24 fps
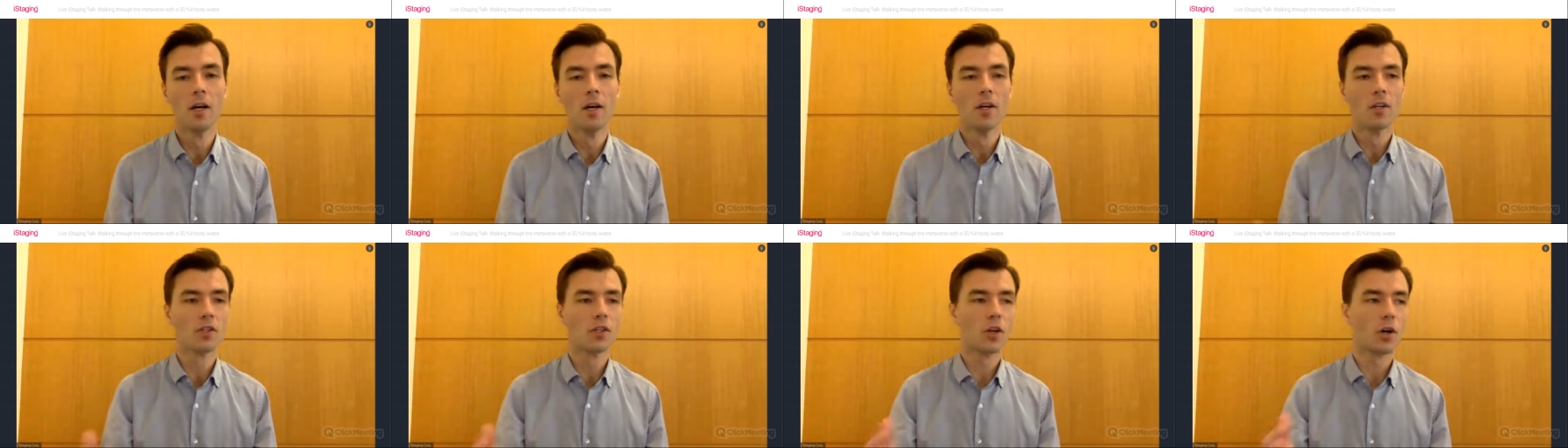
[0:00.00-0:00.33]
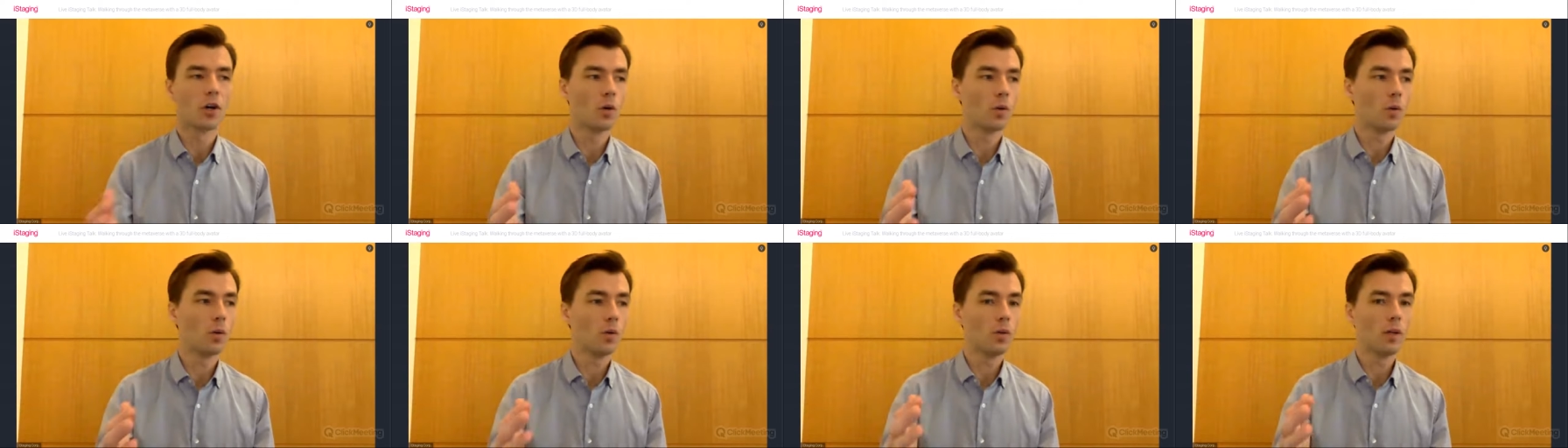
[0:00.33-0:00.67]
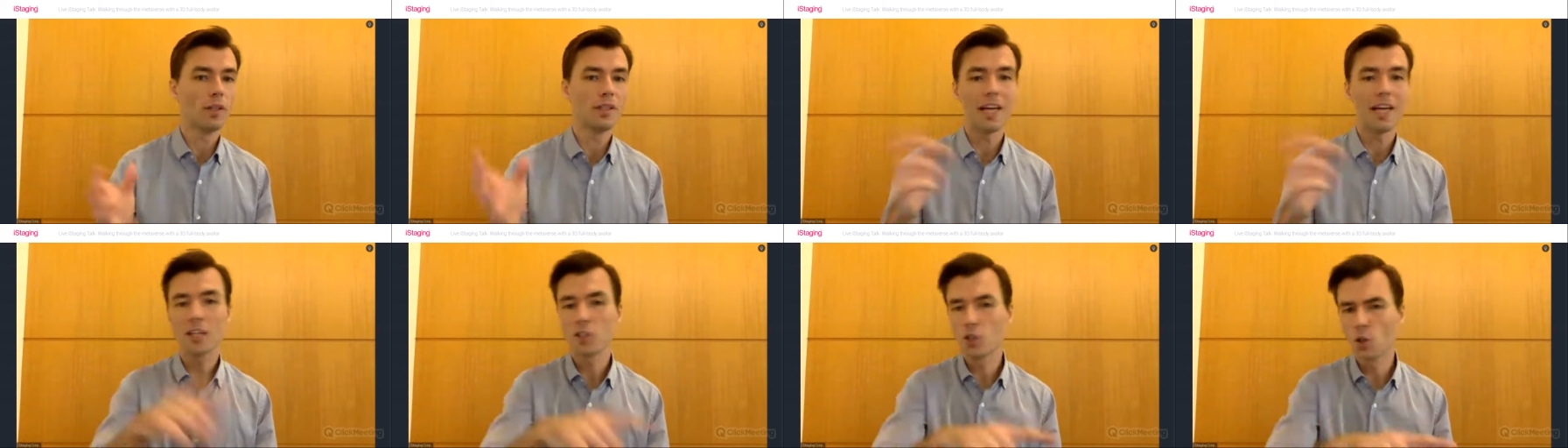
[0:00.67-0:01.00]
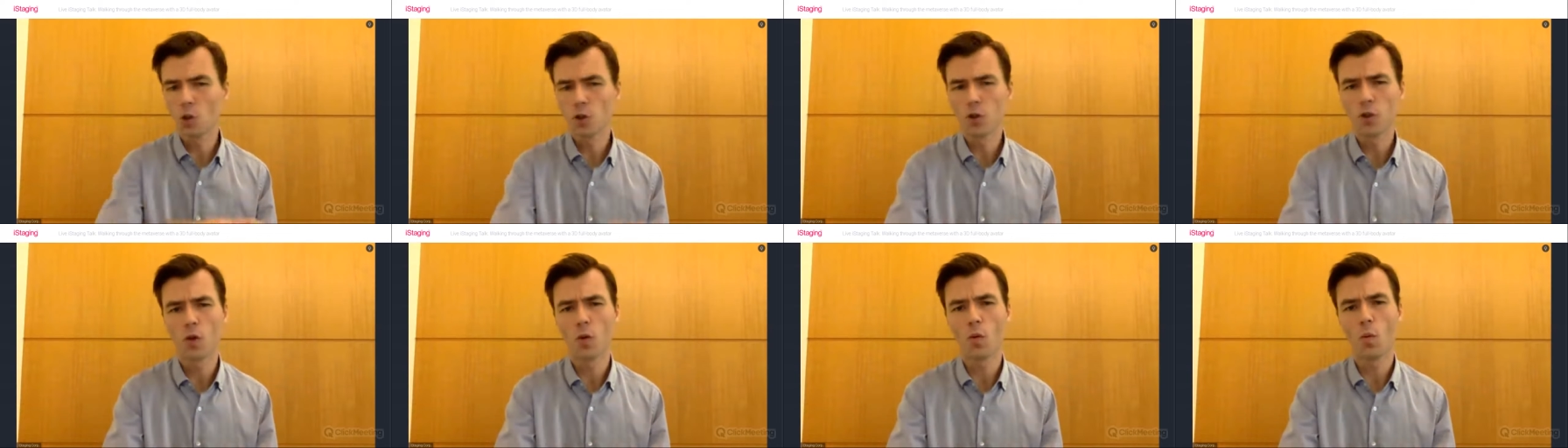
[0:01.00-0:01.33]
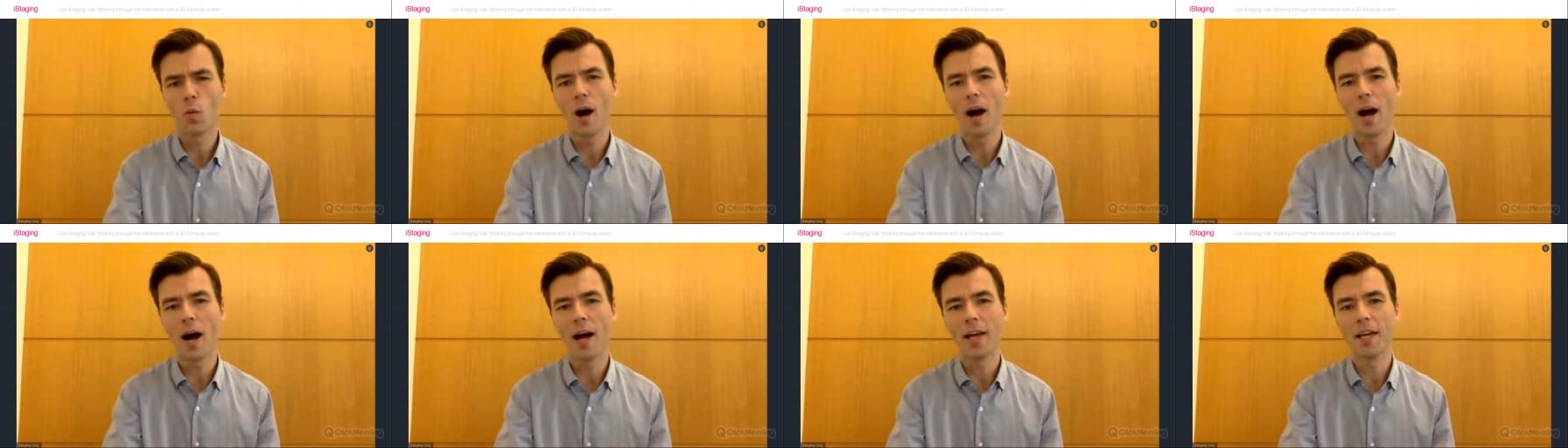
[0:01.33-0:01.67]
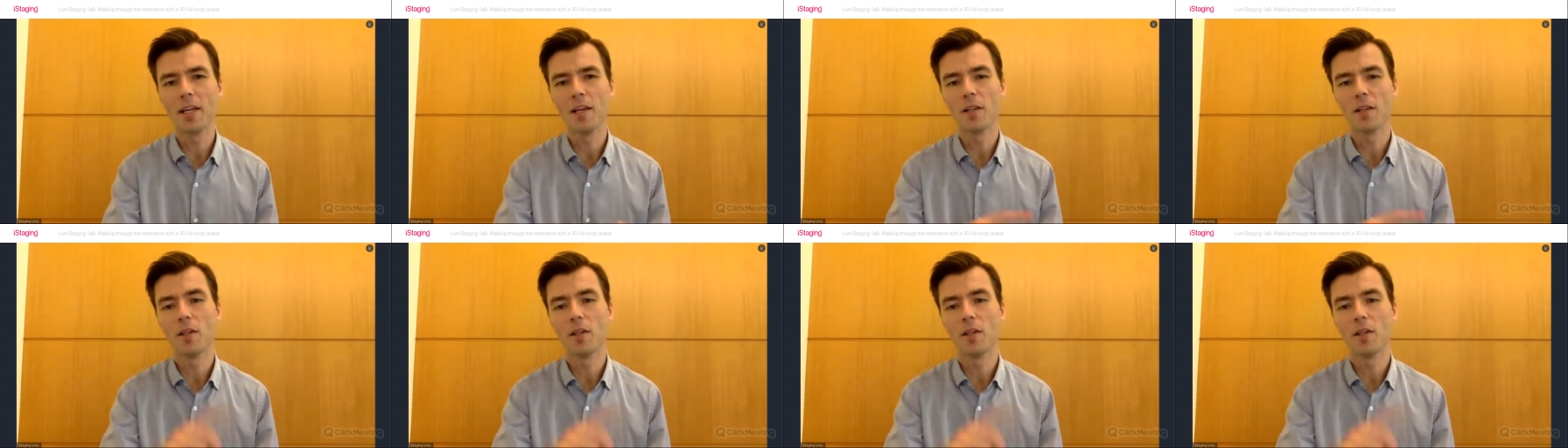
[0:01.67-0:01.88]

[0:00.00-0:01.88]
So that's also why